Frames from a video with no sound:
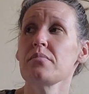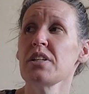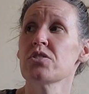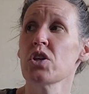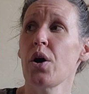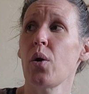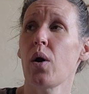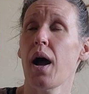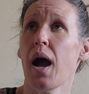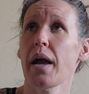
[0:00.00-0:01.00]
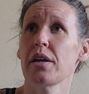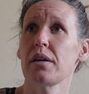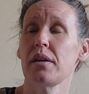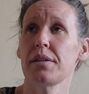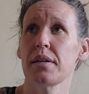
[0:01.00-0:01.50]
So
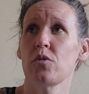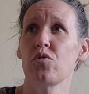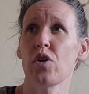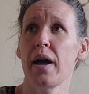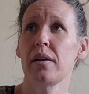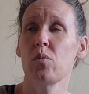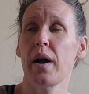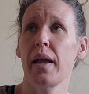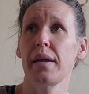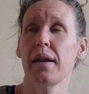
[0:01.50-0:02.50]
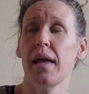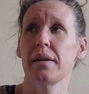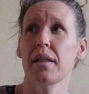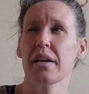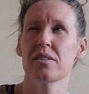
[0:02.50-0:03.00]
I did red and white
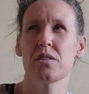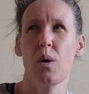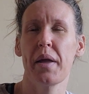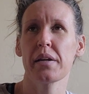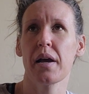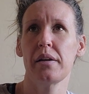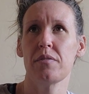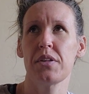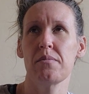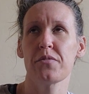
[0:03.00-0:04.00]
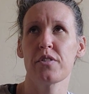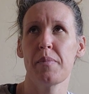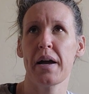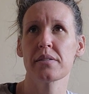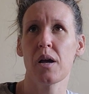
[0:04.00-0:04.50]
and like a snowman kind of theme for the
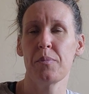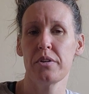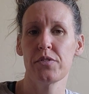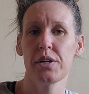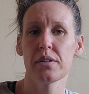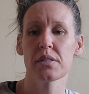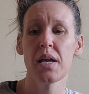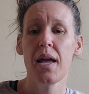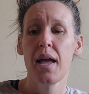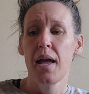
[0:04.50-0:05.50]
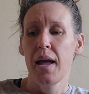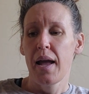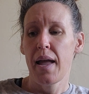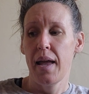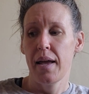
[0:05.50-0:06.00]
past couple of years.
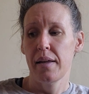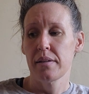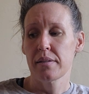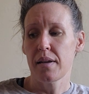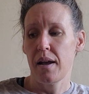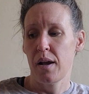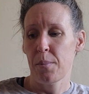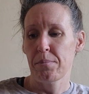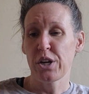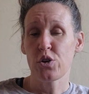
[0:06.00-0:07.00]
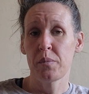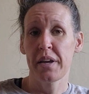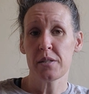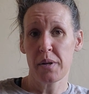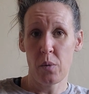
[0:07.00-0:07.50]
And um, I told my
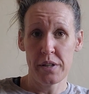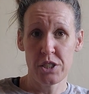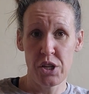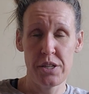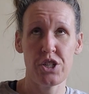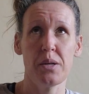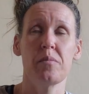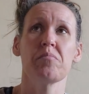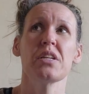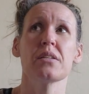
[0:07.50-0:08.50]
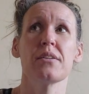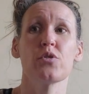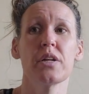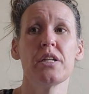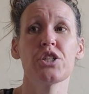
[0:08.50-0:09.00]
husband I wanted to change it. And he said, if
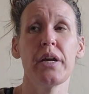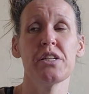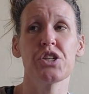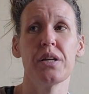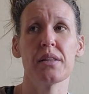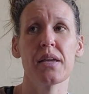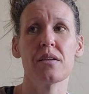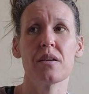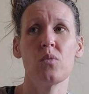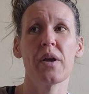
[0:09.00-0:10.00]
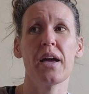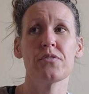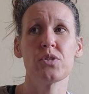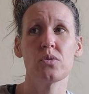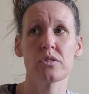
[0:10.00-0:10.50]
we're going to change it, like we
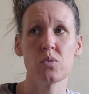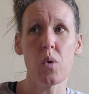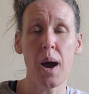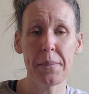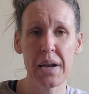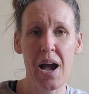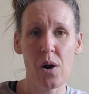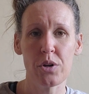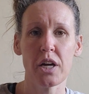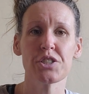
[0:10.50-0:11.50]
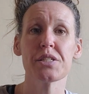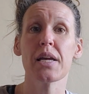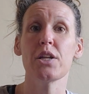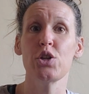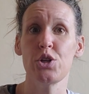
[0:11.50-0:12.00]
have to swap it out, not just
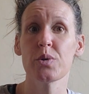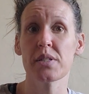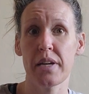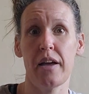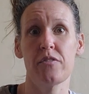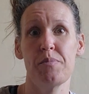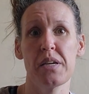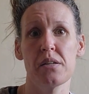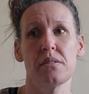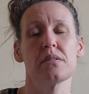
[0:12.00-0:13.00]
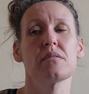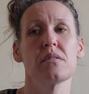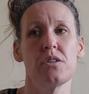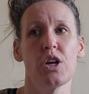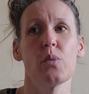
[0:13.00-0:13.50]
get new stuff because,
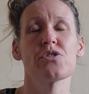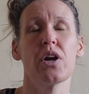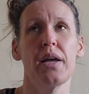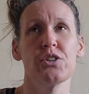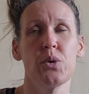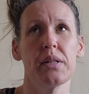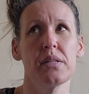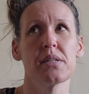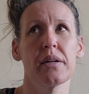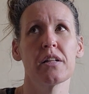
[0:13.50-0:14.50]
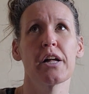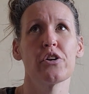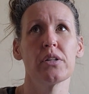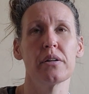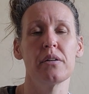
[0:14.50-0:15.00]
you know, we're trying to at least
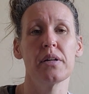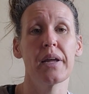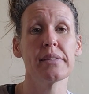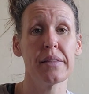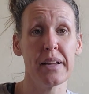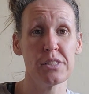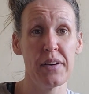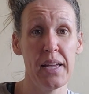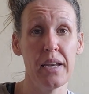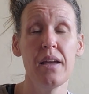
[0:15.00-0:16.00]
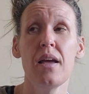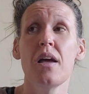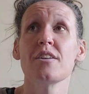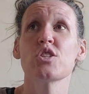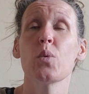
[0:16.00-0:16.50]
unclutter a little. And I said, that's fine.
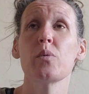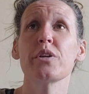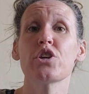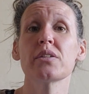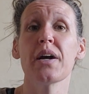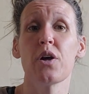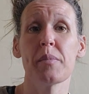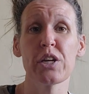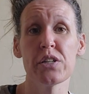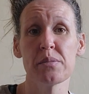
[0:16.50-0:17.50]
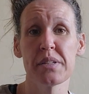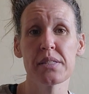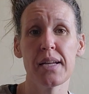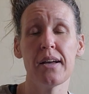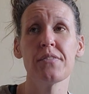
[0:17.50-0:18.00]
So when we took down all my Christmas
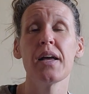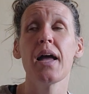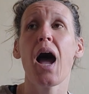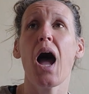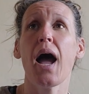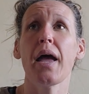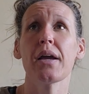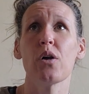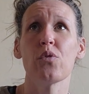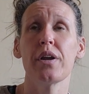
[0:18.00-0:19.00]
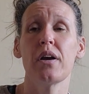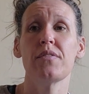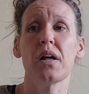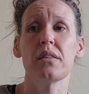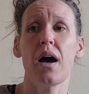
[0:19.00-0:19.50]
stuff, I got rid
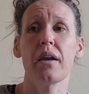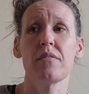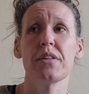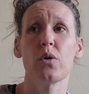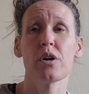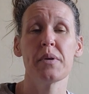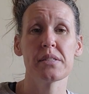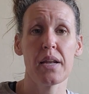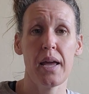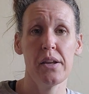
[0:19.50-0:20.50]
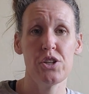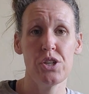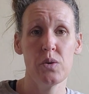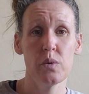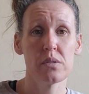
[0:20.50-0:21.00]
of a lot of the ornaments that I had
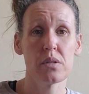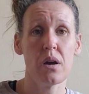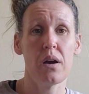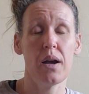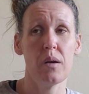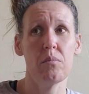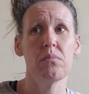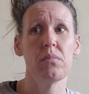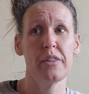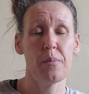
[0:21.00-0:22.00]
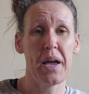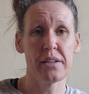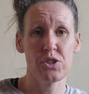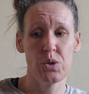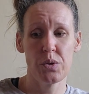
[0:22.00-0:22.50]
used um, in the
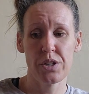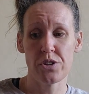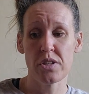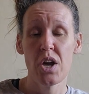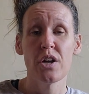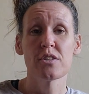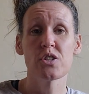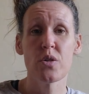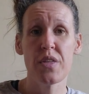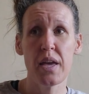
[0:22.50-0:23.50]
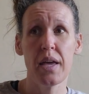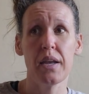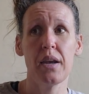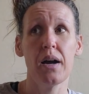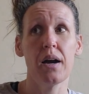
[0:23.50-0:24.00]
past two years. So
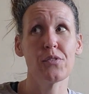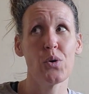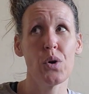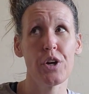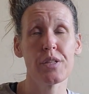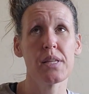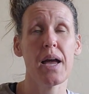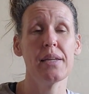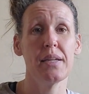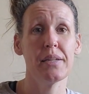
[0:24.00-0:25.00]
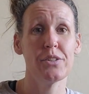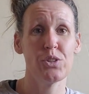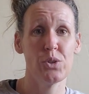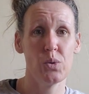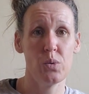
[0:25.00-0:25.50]
then, of course, I needed
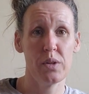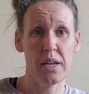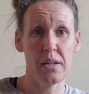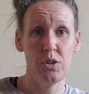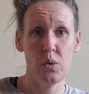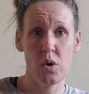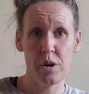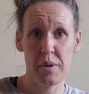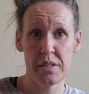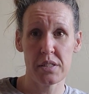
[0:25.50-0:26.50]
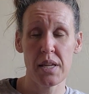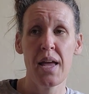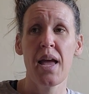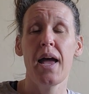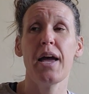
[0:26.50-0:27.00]
to get new ornaments.
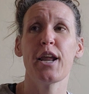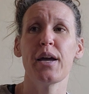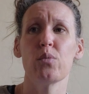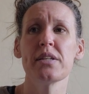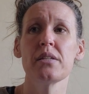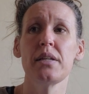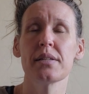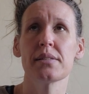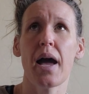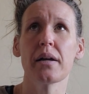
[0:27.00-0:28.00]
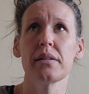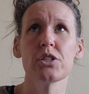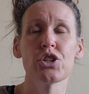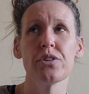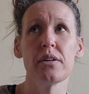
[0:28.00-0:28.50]
And I wasn't exactly
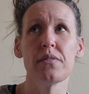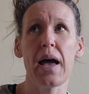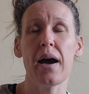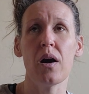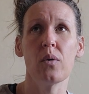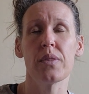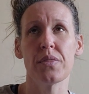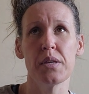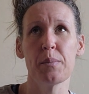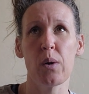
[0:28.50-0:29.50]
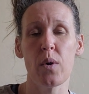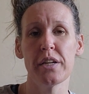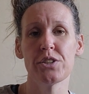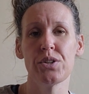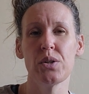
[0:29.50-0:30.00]
sure of how the theme I
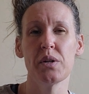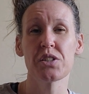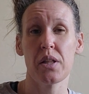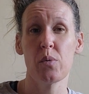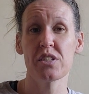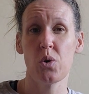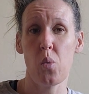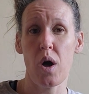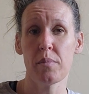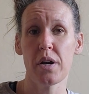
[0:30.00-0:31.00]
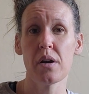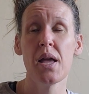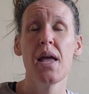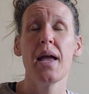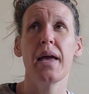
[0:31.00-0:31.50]
wanted to do until I went to Walmart.
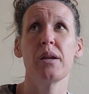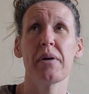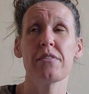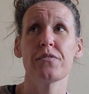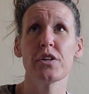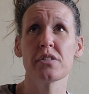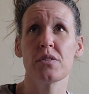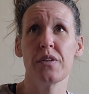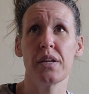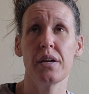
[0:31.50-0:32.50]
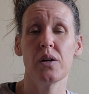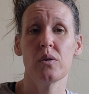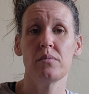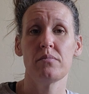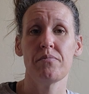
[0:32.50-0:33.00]
And in my first video,